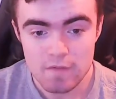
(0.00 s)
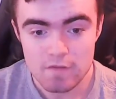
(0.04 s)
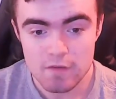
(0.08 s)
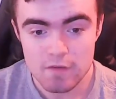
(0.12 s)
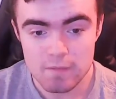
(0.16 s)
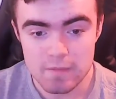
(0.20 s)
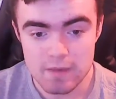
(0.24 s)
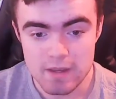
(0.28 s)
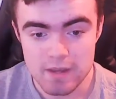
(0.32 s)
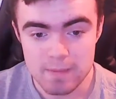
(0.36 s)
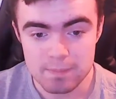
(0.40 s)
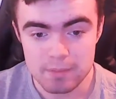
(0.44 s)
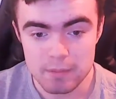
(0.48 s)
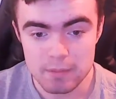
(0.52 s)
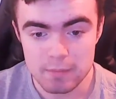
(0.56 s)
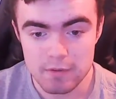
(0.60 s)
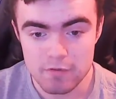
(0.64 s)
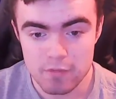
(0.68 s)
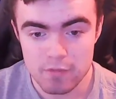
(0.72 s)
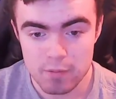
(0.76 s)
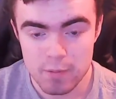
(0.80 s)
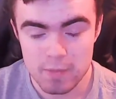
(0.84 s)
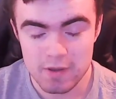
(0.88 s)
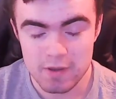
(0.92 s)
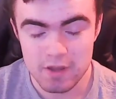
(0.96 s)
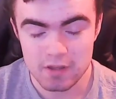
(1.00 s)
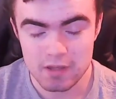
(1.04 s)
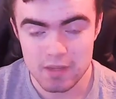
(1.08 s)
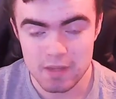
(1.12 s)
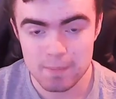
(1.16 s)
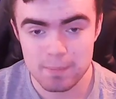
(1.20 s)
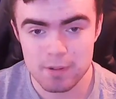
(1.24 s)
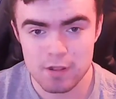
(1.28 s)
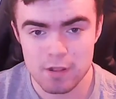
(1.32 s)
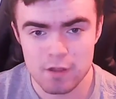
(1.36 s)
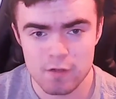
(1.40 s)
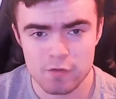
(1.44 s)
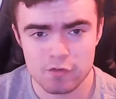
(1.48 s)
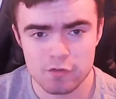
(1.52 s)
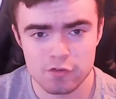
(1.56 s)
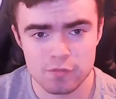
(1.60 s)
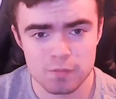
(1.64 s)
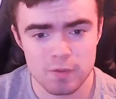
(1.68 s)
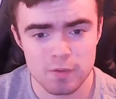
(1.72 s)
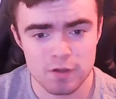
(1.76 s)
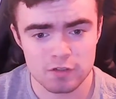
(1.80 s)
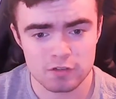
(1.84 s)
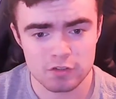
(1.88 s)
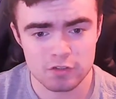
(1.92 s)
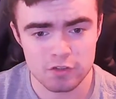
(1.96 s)
For me, Plymouth have probably got their playoff
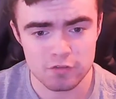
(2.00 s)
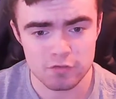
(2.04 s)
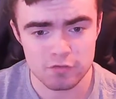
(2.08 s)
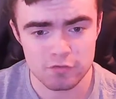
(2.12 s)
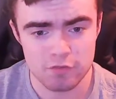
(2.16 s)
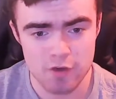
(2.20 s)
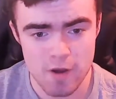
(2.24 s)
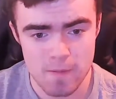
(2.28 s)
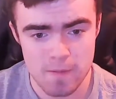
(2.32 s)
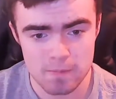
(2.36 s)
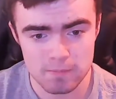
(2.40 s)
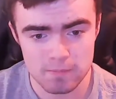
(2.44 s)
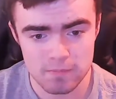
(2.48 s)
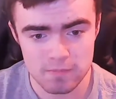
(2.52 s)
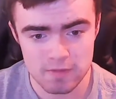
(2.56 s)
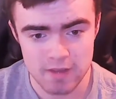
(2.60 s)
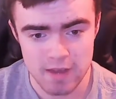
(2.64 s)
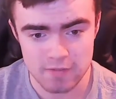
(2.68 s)
spot confirmed